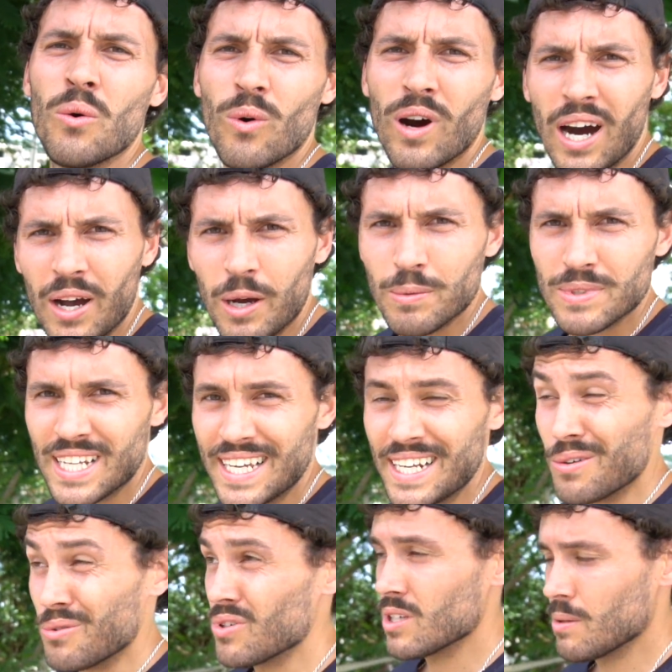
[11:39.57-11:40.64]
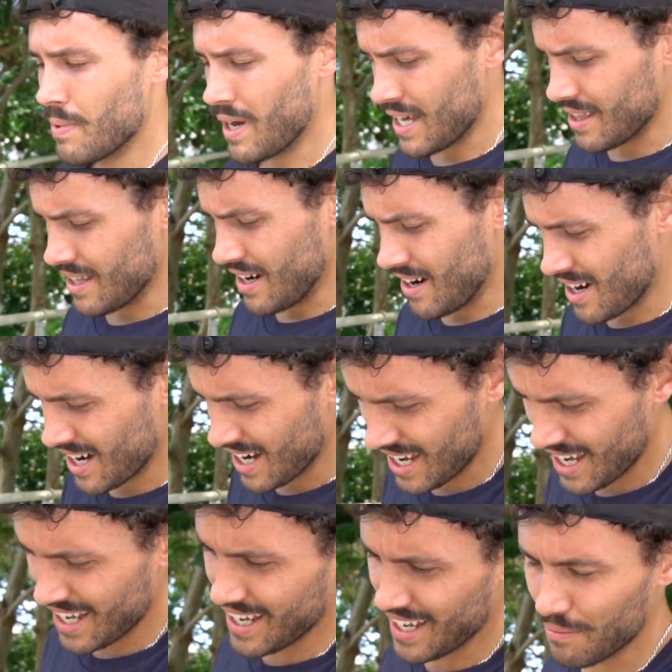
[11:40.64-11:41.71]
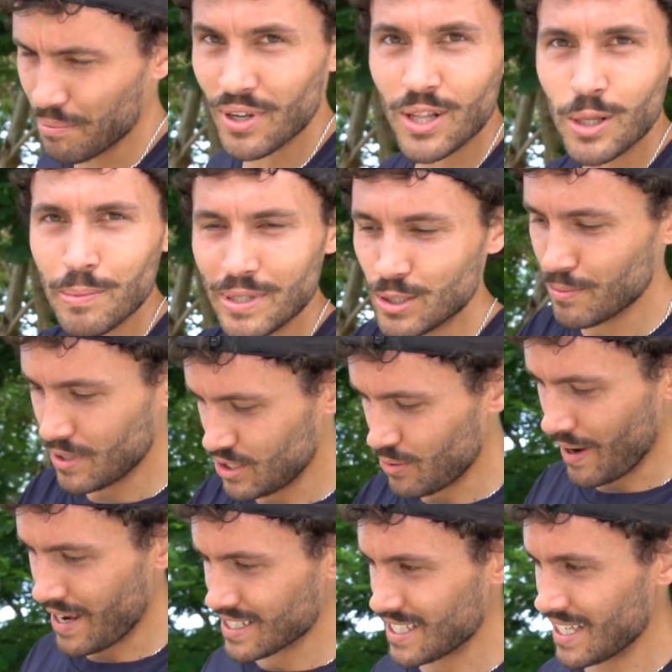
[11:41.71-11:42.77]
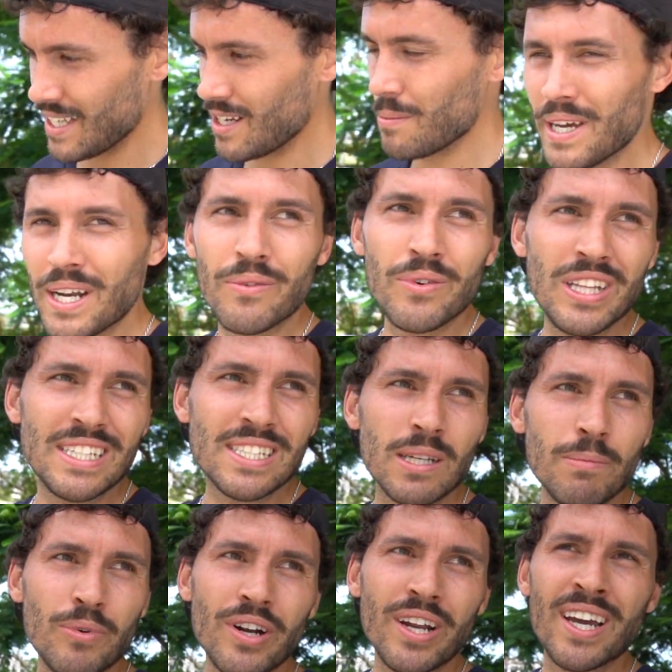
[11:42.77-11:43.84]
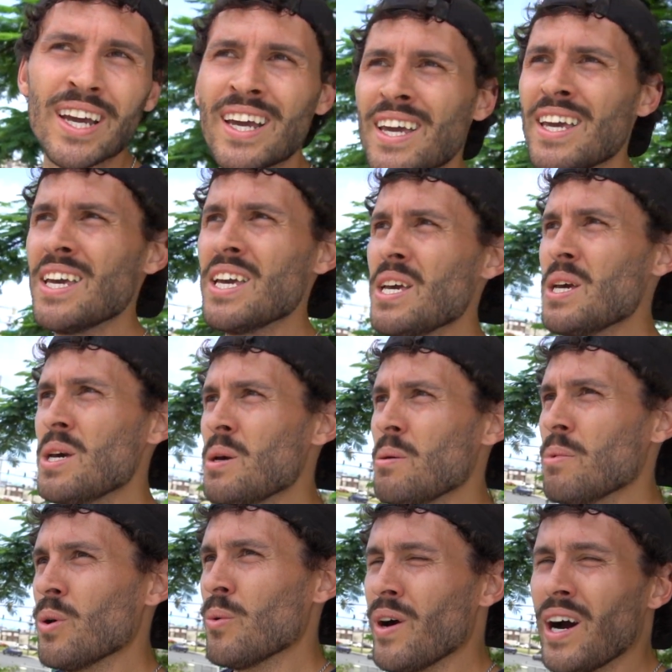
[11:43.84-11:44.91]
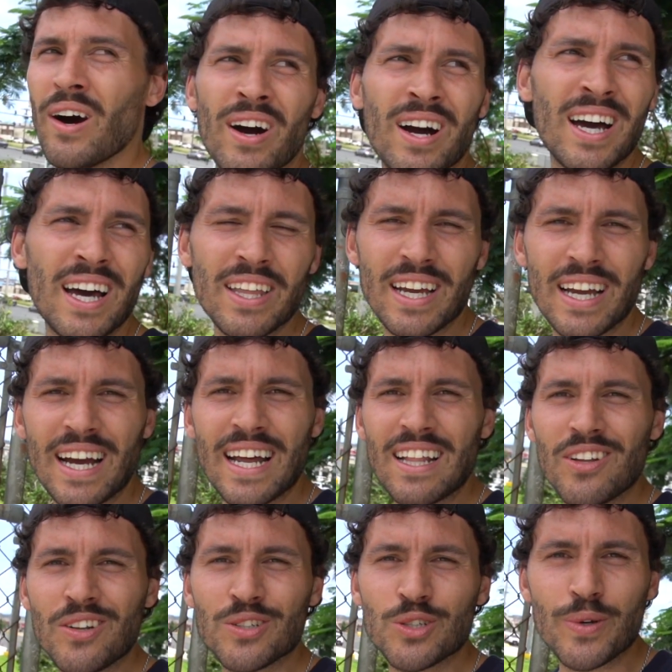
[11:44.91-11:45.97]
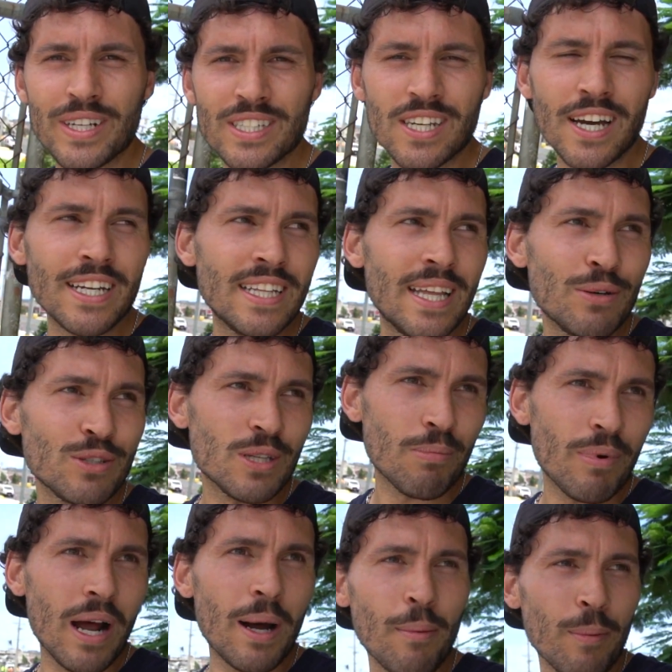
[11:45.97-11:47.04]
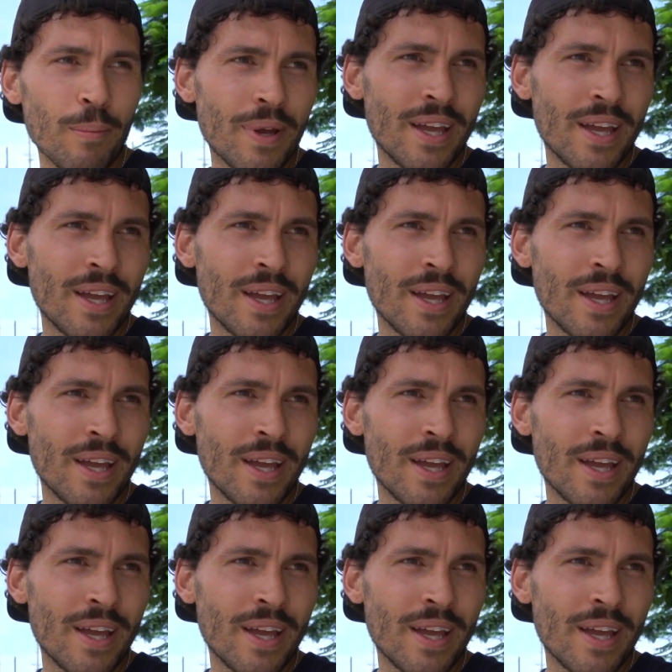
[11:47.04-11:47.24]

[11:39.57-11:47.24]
Wow, I almost ate it really bad there. Put a little bit too much wax on there, made it really slippery. Oh, wow, I think I got a little too excited. That was the problem.